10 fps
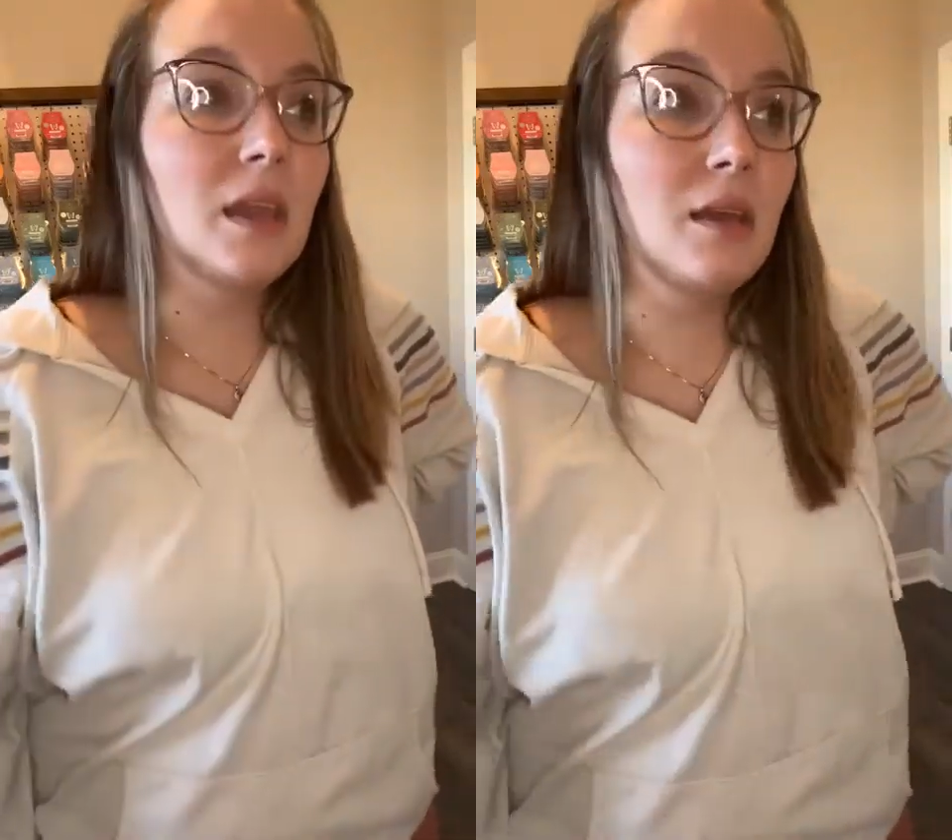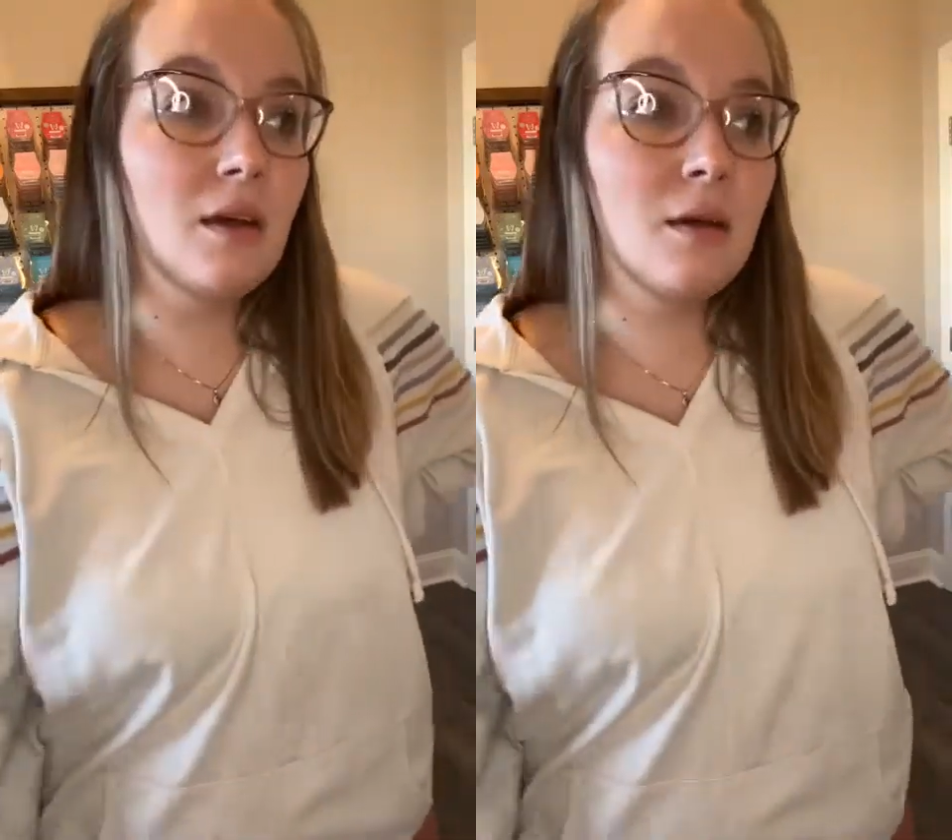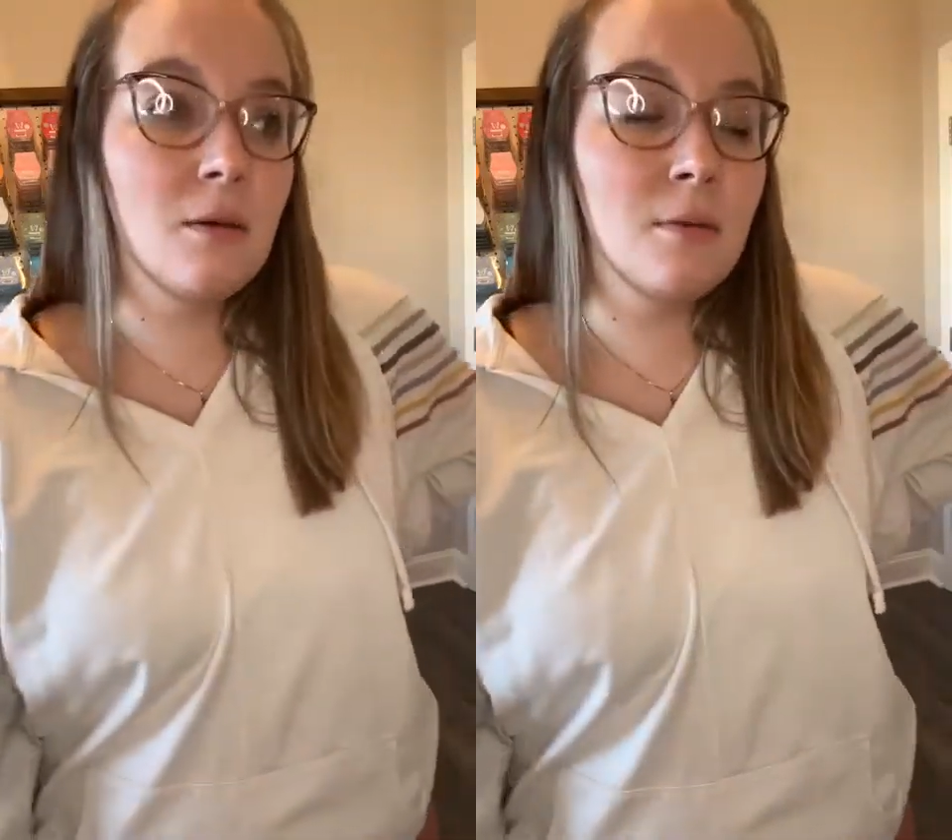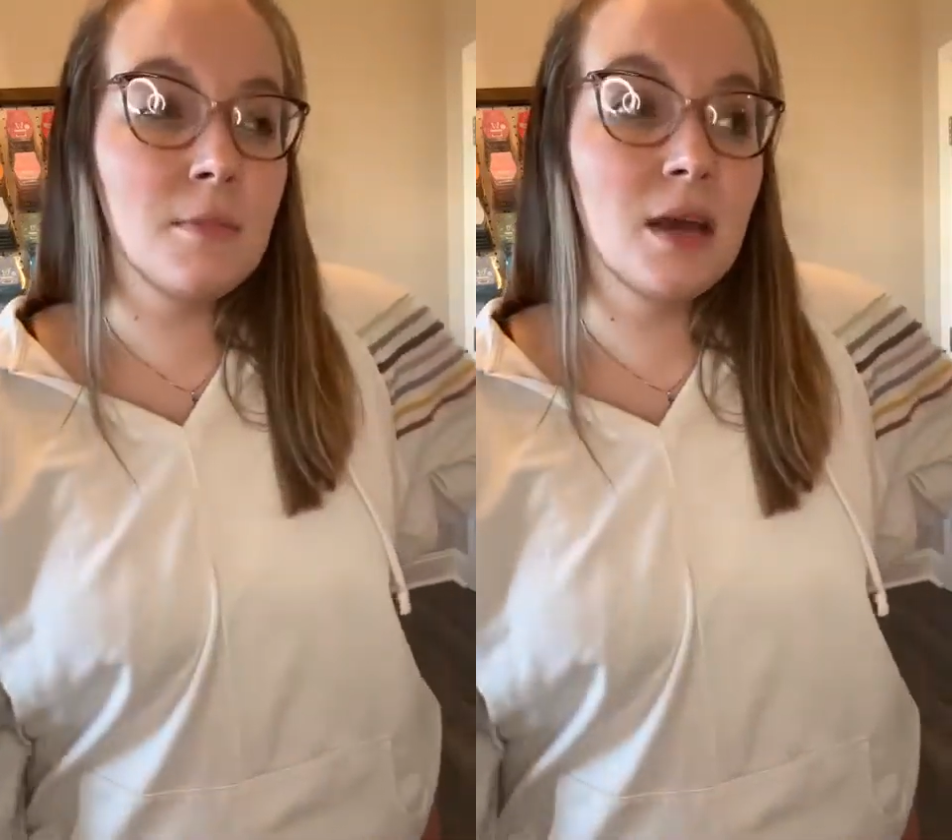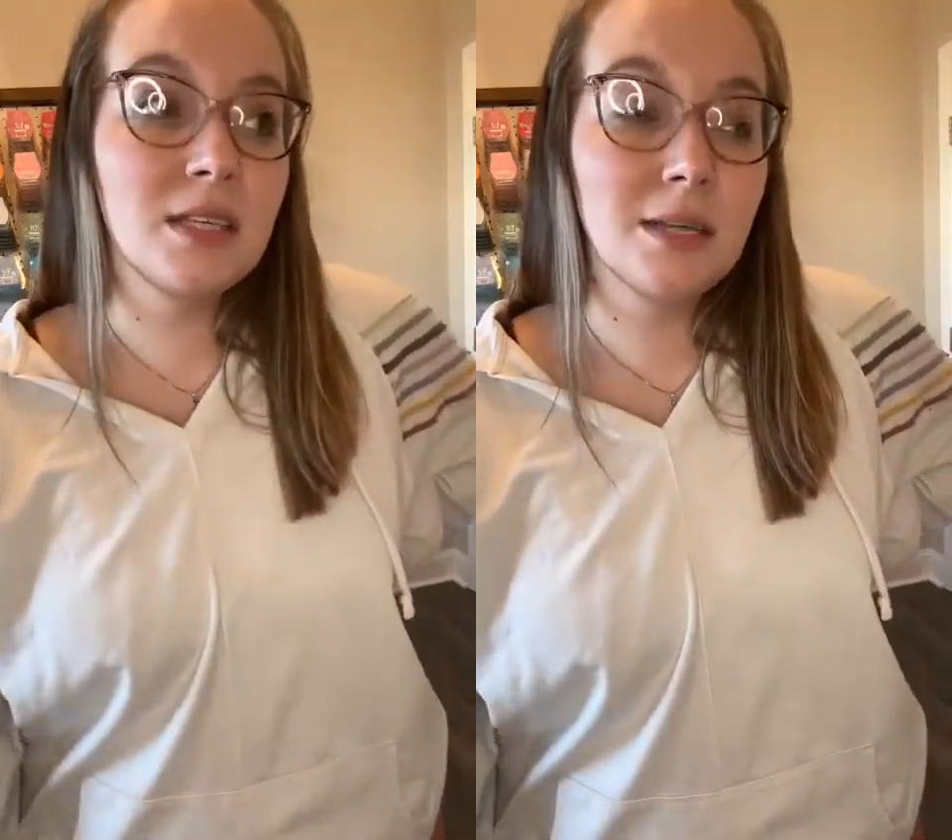
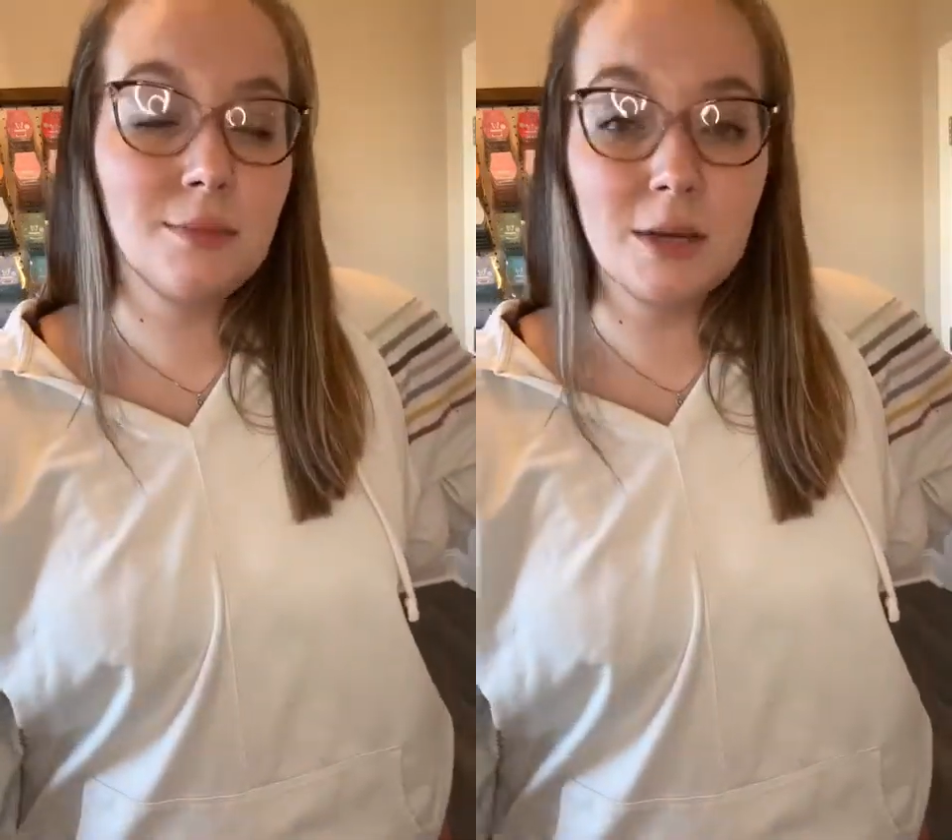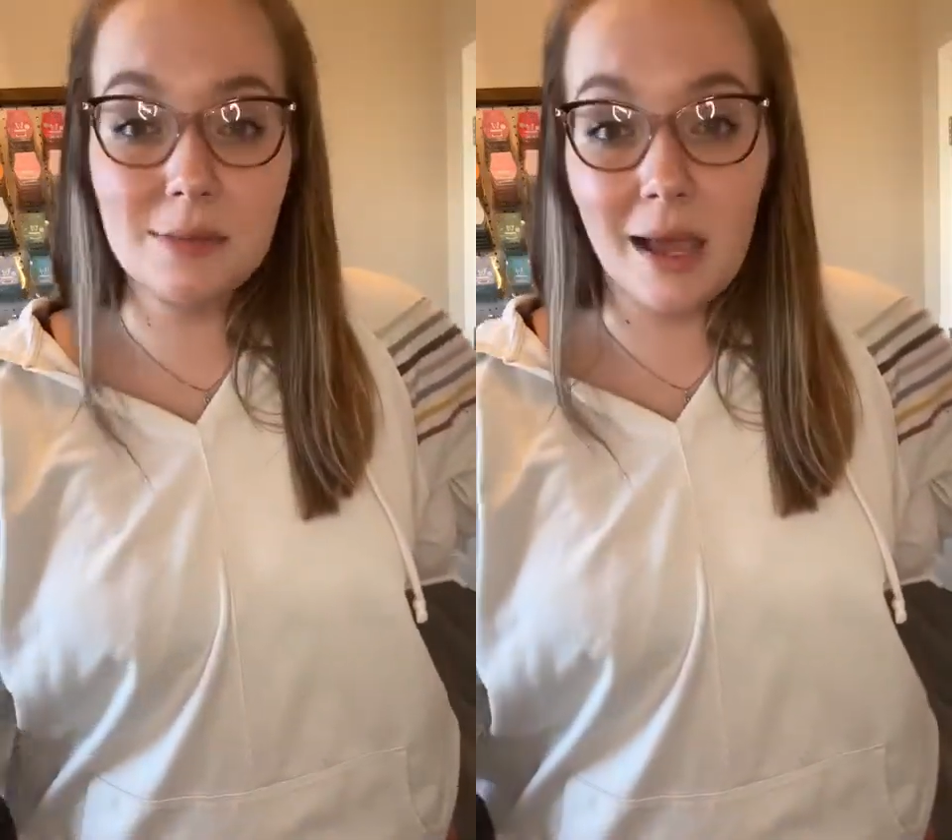Um, sometimes I